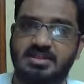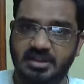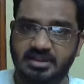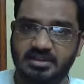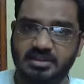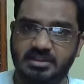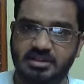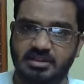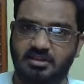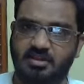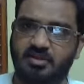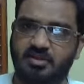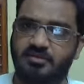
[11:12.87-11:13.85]
That is the
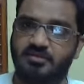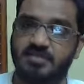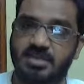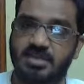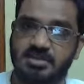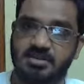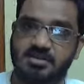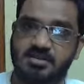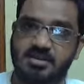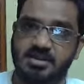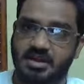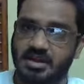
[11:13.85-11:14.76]
law of nature,